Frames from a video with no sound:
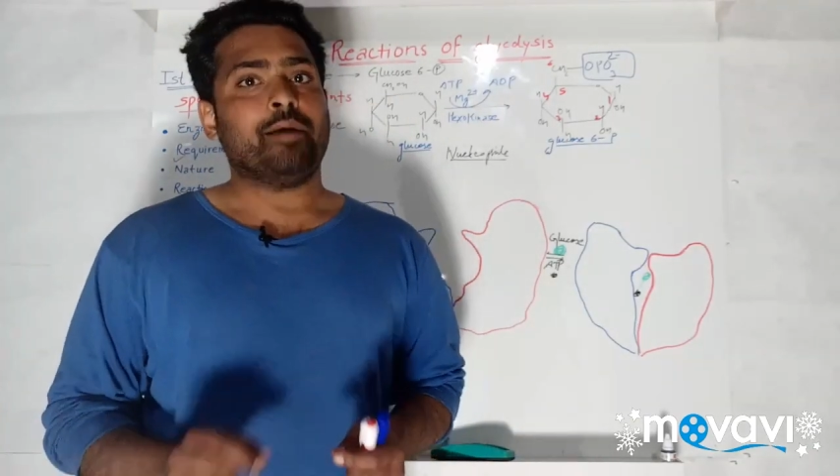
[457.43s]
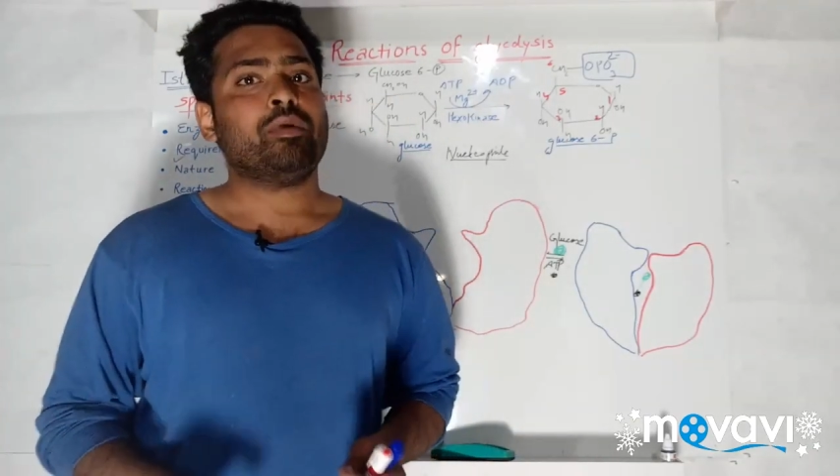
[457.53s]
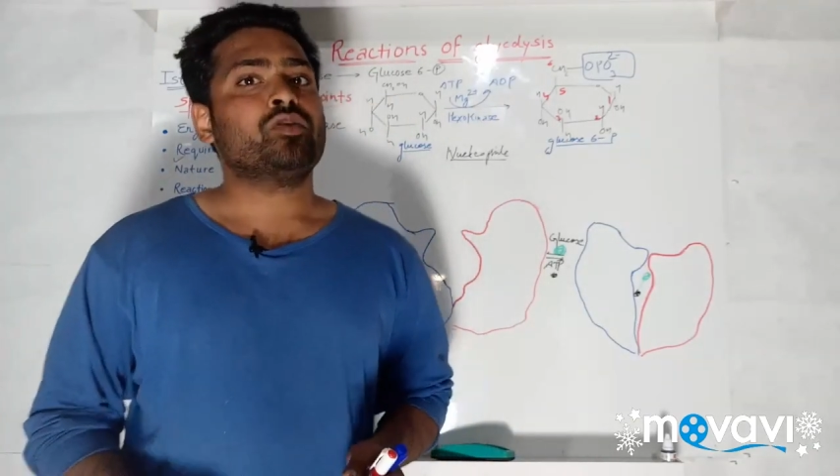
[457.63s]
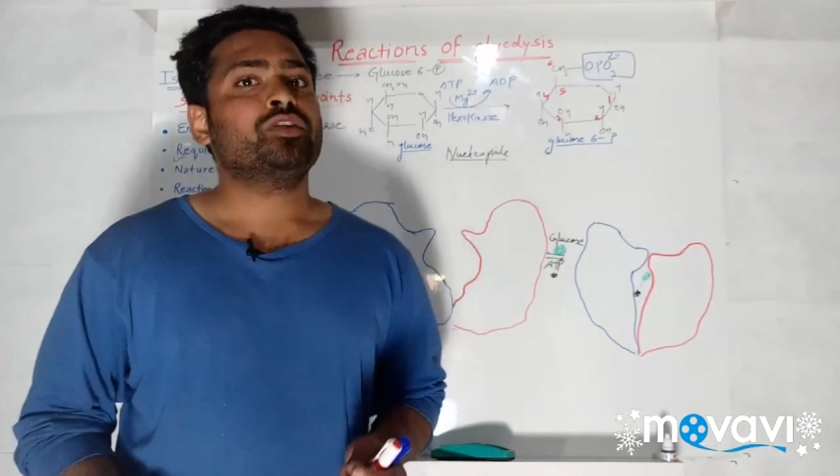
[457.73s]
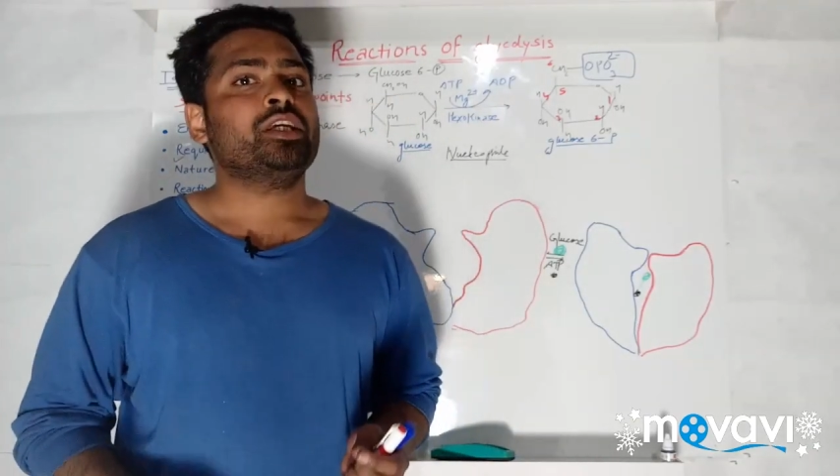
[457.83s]

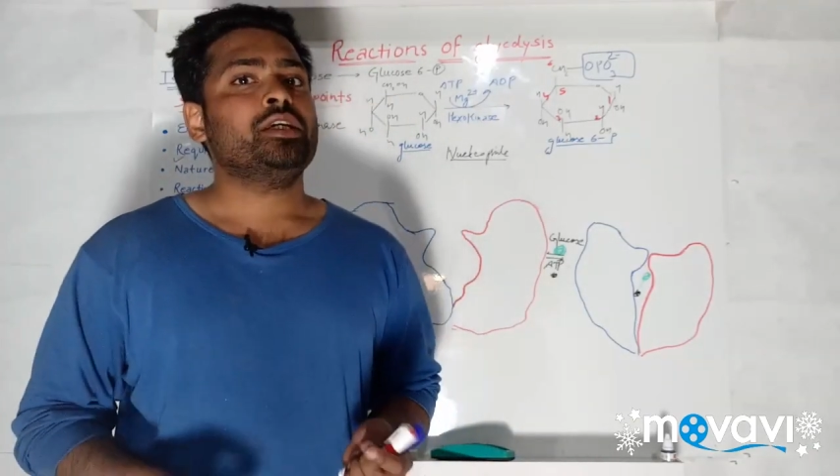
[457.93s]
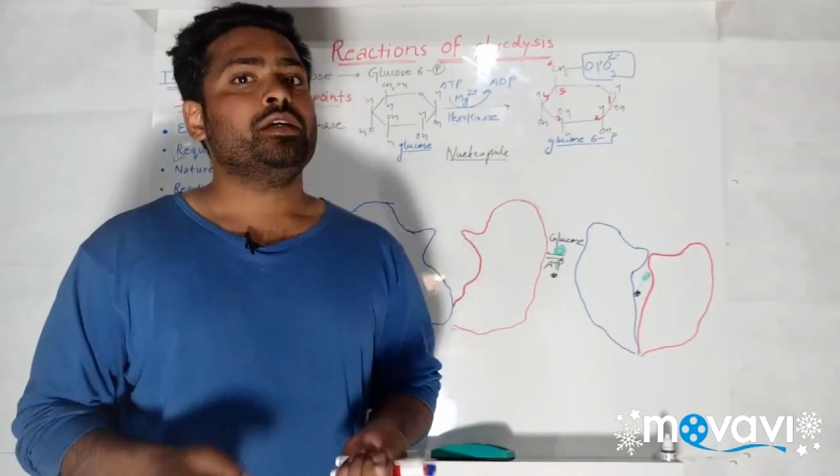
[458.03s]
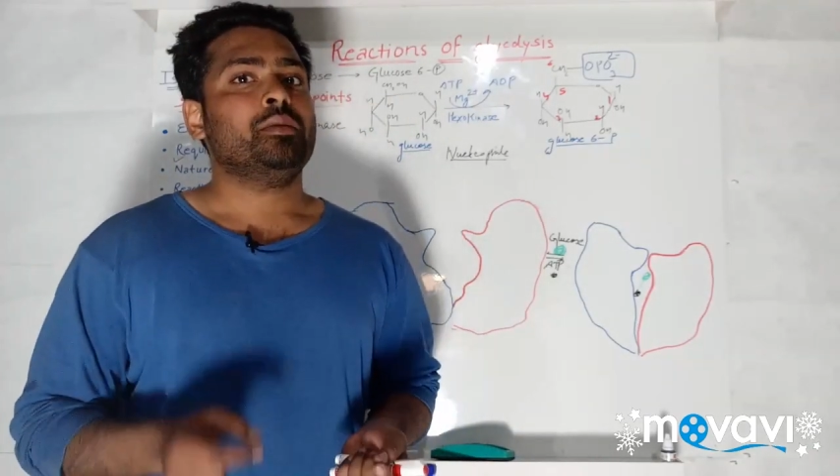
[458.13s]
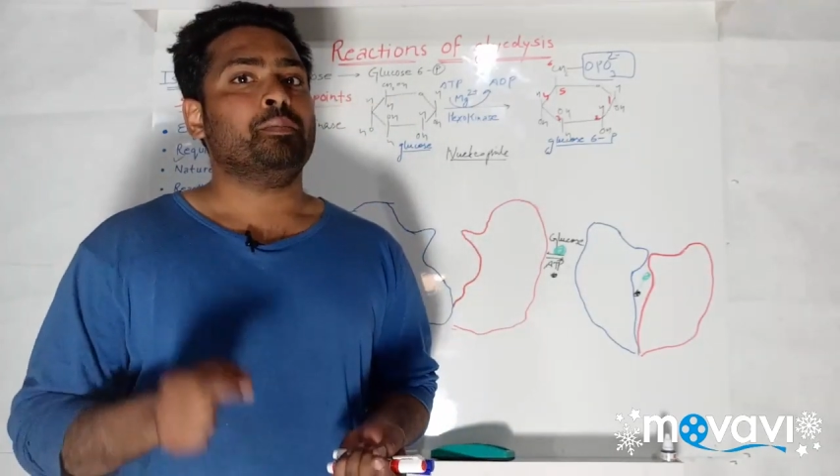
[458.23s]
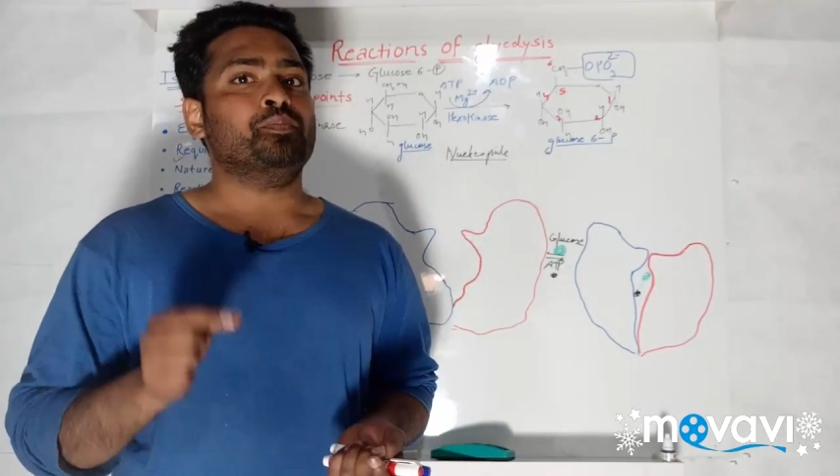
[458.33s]
about
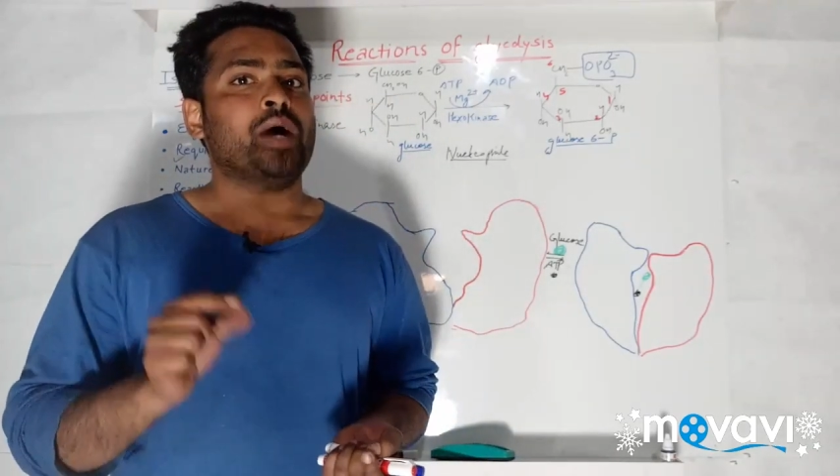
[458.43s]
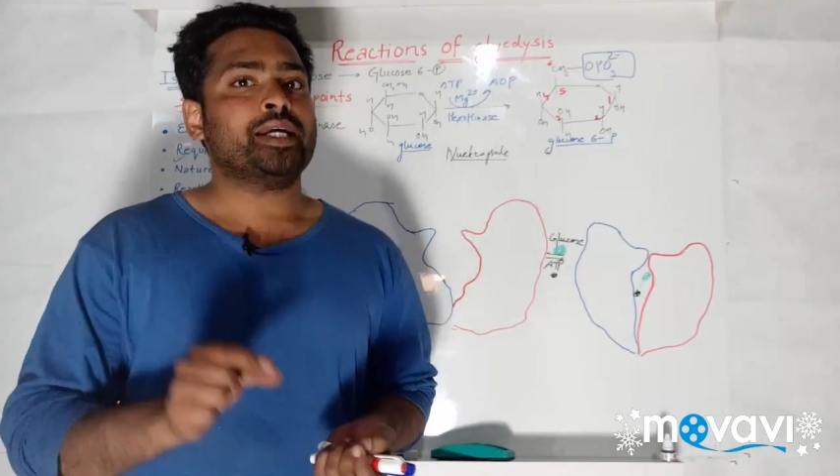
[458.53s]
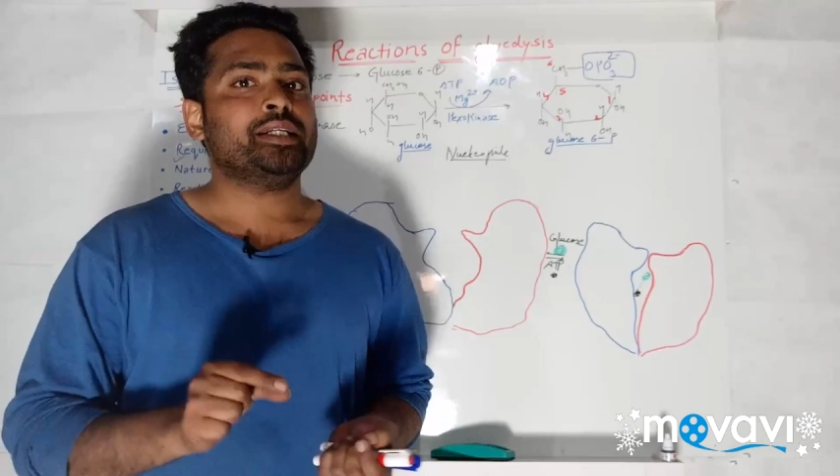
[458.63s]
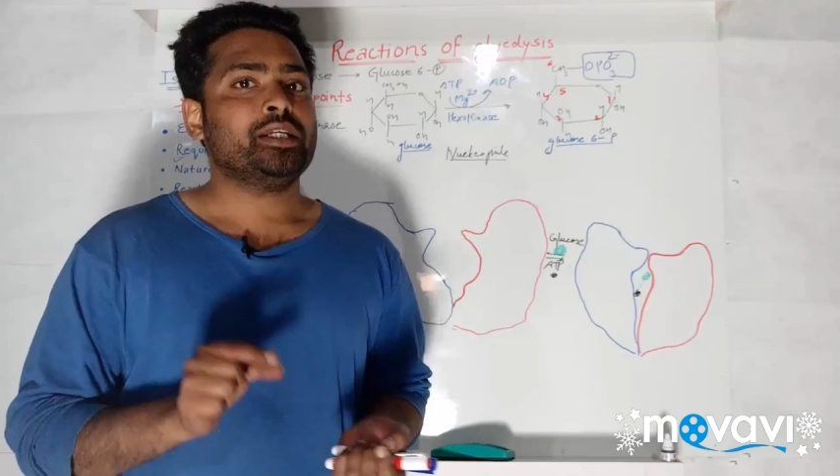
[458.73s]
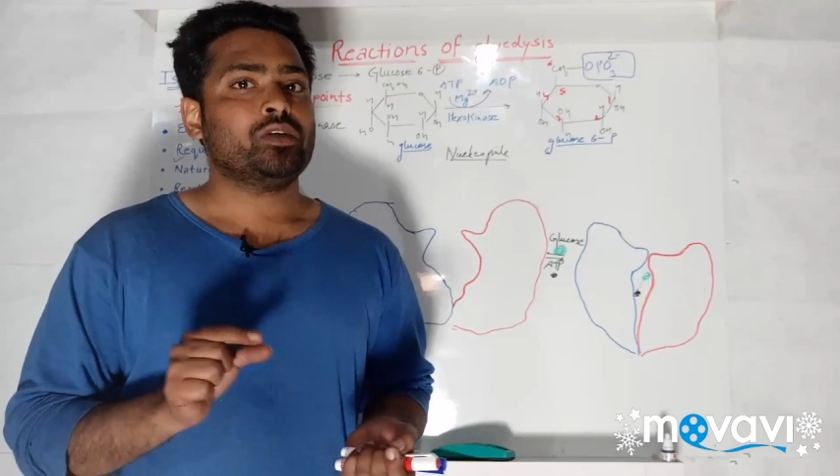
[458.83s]
the
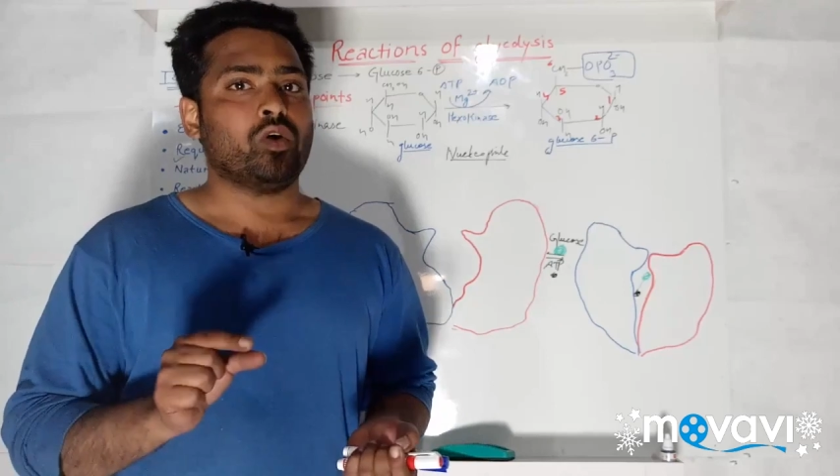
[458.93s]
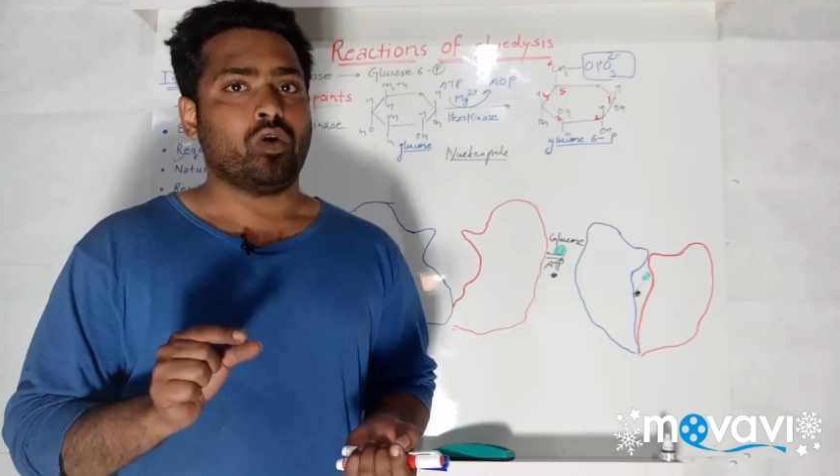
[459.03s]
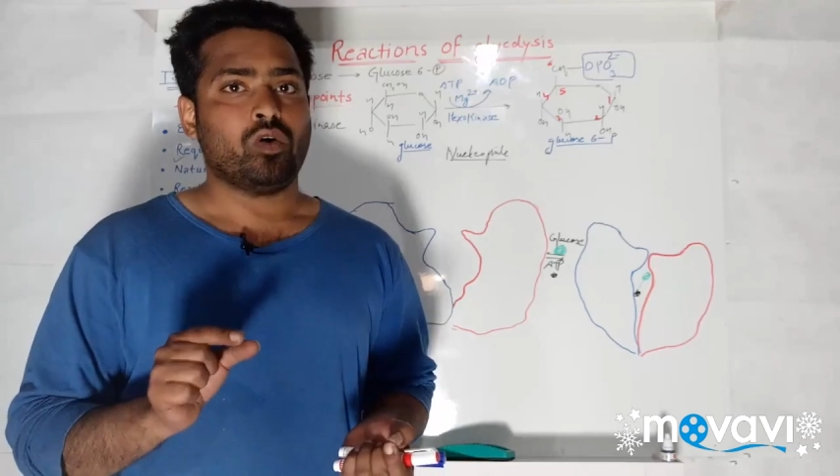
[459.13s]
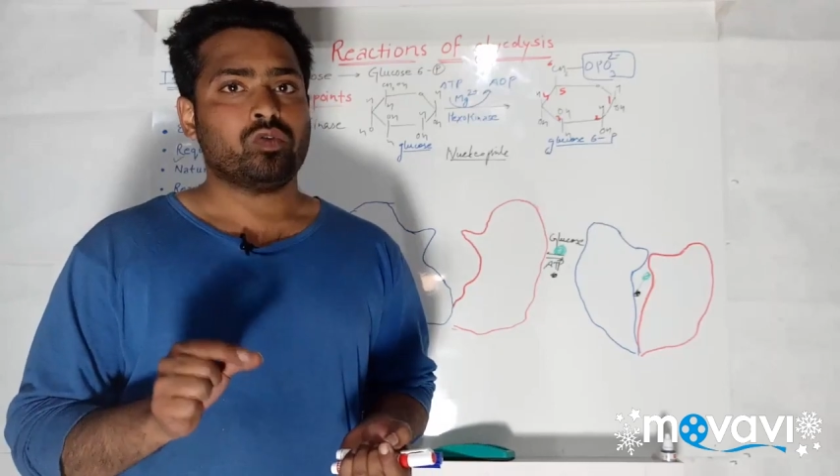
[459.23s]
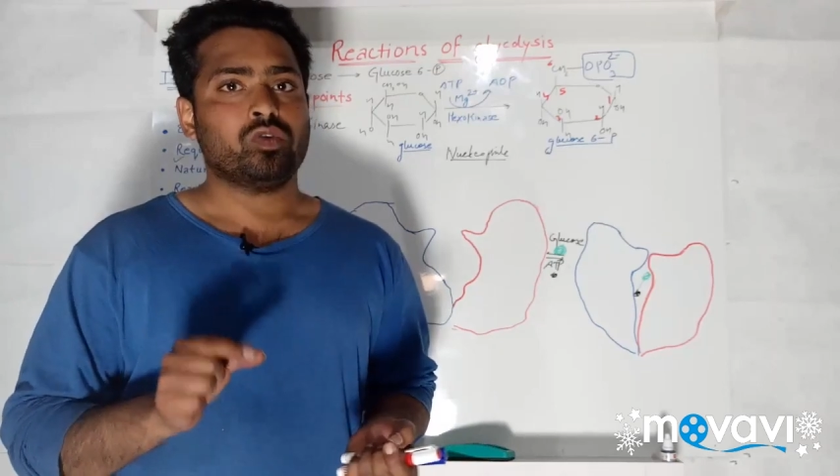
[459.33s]
binding
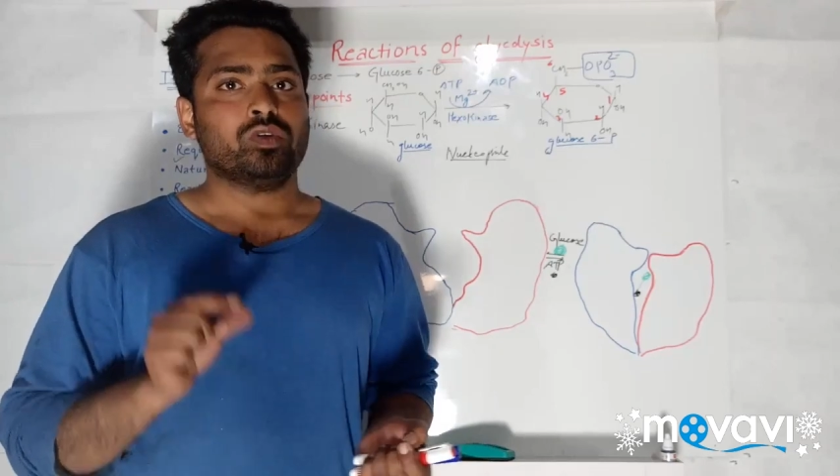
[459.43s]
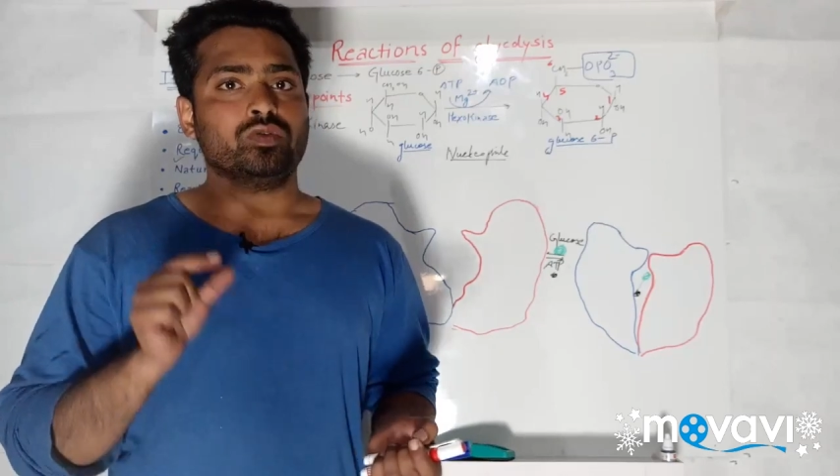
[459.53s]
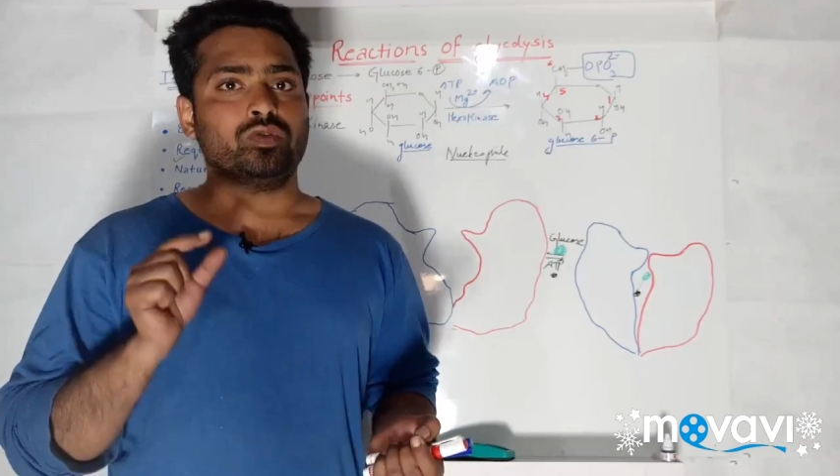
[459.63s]
of